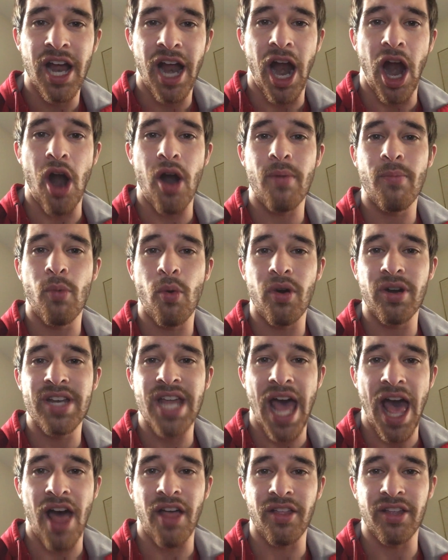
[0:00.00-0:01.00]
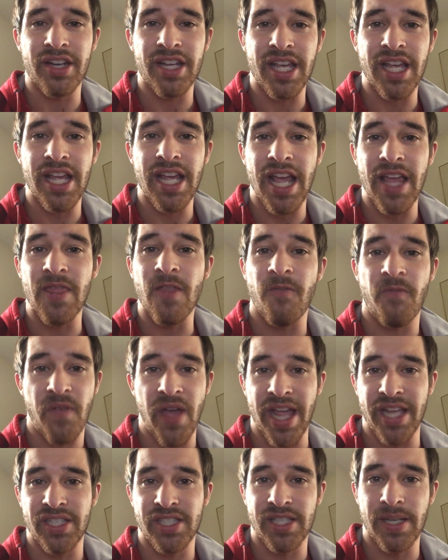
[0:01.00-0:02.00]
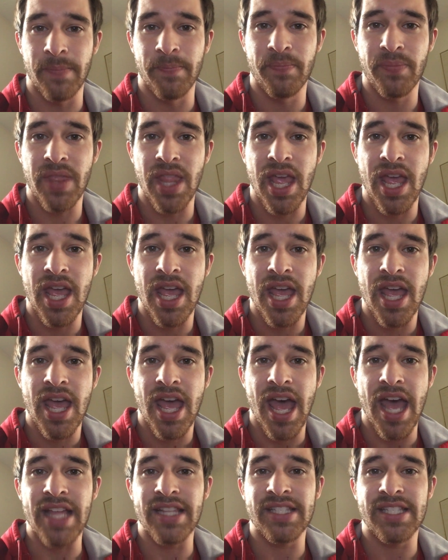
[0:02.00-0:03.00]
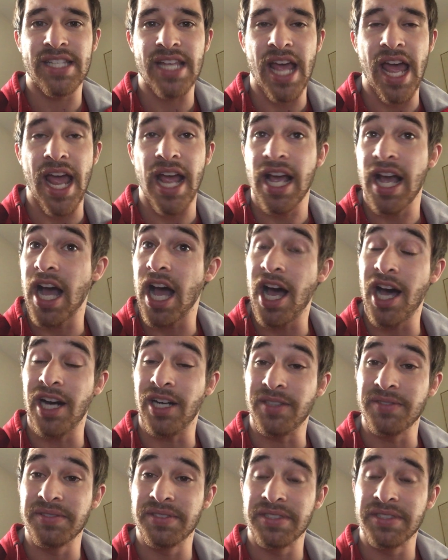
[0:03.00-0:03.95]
our mortality in the face and say, oh,